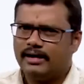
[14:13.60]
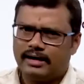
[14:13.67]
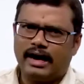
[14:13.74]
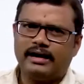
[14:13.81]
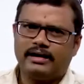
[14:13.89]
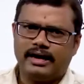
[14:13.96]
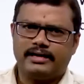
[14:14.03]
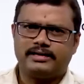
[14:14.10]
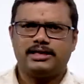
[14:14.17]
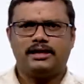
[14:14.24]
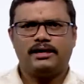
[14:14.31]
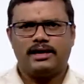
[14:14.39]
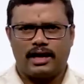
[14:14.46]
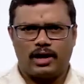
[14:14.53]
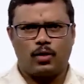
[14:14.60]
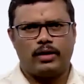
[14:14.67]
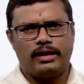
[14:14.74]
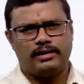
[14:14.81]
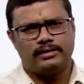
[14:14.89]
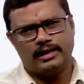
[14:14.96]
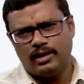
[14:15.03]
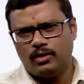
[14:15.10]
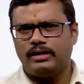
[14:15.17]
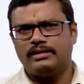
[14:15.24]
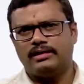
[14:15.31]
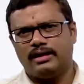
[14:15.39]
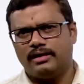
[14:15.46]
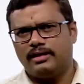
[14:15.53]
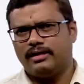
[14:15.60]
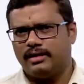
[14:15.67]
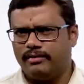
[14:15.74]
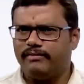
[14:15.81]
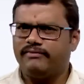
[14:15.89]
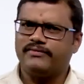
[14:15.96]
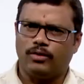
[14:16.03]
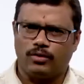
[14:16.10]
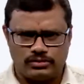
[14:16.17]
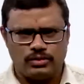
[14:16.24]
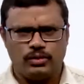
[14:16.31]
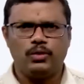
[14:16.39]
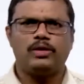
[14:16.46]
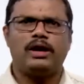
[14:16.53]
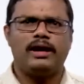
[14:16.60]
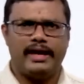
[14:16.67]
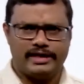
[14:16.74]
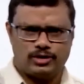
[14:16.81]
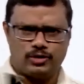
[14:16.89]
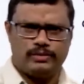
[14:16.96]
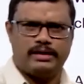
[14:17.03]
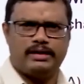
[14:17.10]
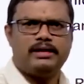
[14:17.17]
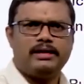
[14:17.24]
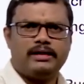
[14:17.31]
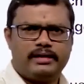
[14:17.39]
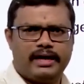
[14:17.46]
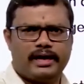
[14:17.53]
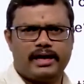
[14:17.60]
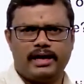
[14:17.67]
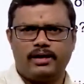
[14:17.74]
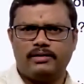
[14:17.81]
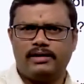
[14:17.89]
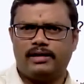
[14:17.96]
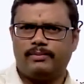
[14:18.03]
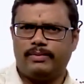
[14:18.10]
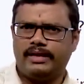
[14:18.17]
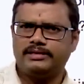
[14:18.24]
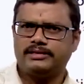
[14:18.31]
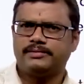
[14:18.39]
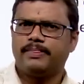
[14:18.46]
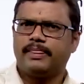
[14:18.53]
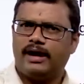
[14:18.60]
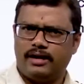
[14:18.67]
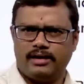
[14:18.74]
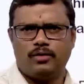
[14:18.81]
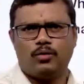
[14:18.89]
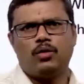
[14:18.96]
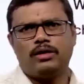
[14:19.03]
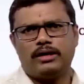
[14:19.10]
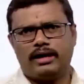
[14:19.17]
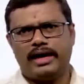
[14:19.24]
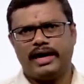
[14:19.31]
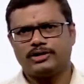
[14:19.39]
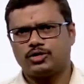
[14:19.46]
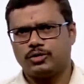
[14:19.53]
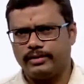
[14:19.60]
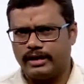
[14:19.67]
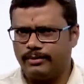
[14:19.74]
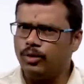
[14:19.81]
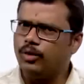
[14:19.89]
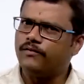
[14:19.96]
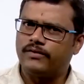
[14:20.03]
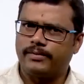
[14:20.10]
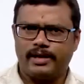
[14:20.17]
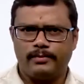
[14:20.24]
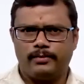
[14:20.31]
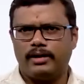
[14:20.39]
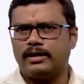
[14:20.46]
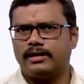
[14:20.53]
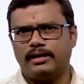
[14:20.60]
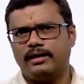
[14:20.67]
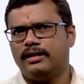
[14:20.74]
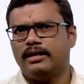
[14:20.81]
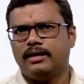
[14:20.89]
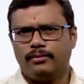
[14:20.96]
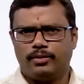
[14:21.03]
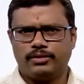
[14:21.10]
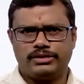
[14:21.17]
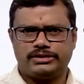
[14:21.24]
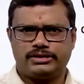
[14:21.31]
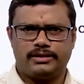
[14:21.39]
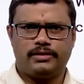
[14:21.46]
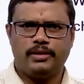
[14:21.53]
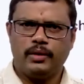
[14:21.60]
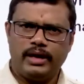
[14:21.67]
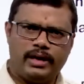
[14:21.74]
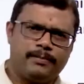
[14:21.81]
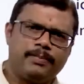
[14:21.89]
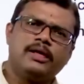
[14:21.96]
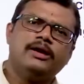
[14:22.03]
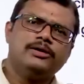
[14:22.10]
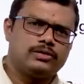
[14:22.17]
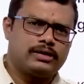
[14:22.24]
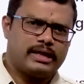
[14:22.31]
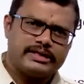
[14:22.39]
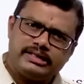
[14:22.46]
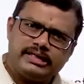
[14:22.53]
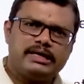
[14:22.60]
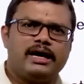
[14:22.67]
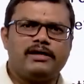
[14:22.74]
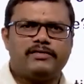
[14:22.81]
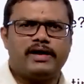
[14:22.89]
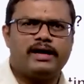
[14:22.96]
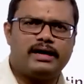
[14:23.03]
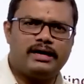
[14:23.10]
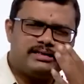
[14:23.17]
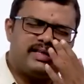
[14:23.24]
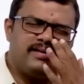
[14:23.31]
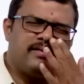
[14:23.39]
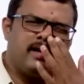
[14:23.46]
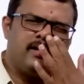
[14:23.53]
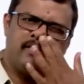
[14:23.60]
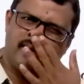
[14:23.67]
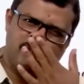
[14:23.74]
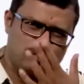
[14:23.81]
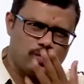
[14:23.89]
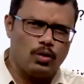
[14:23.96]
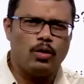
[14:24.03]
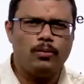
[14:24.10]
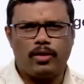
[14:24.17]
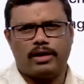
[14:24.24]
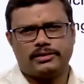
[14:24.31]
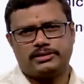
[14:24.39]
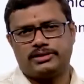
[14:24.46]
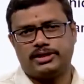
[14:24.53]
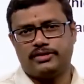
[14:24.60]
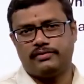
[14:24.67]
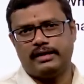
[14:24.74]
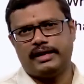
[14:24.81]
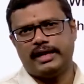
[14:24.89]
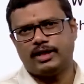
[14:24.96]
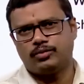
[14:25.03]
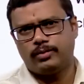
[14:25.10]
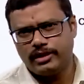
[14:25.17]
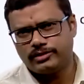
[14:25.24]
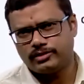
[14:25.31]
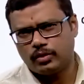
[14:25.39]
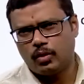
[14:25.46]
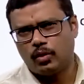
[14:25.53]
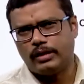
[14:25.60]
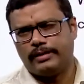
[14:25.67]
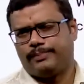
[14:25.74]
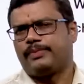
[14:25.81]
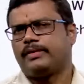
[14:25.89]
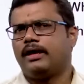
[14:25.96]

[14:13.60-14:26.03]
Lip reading: rod gets corroded, then only the of course new rod has to be taken into that place and the old rod has to be removed from that particular position. Okay. So, the rusting of iron is a very slow process, it will take place slowly.